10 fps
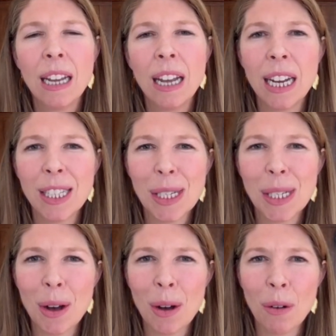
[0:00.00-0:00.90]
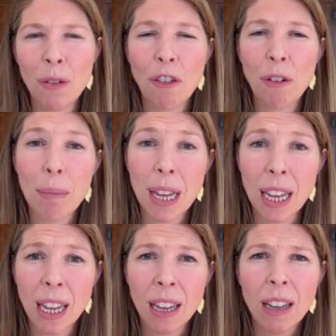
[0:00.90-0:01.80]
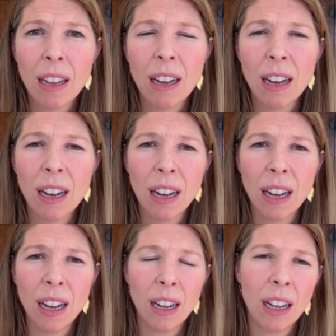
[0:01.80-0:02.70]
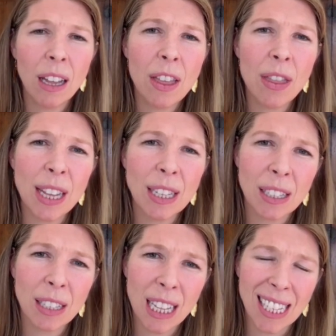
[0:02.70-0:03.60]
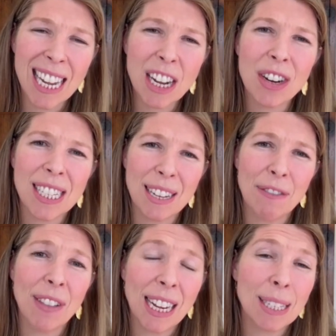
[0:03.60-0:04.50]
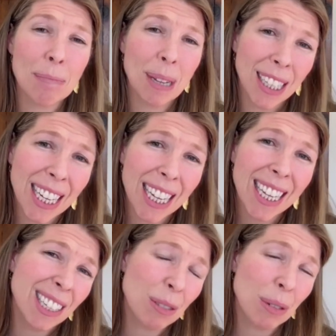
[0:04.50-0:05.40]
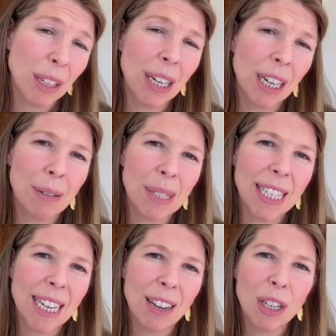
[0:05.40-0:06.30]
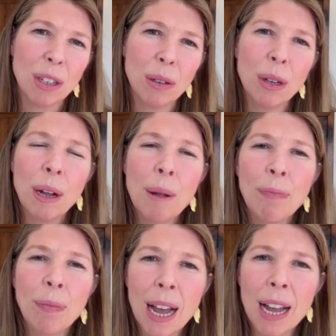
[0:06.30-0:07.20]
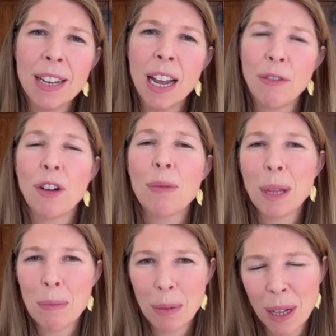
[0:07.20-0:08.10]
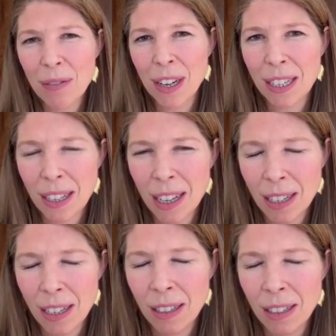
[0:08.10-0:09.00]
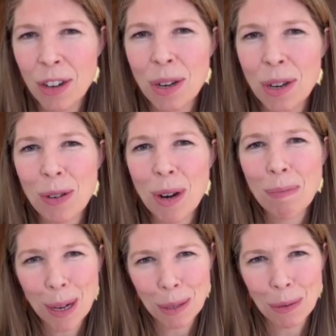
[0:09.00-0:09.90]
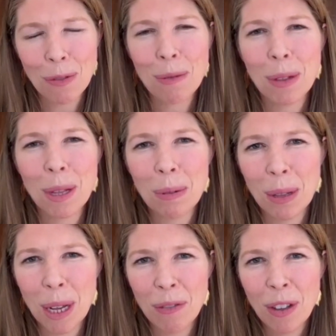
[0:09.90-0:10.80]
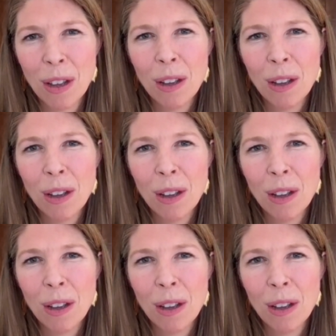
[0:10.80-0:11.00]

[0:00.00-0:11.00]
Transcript: and so for me uh, this this increase in flexibility is really what it comes down to i, I firmly believe and as a, as a leadership at dropbox we firmly believe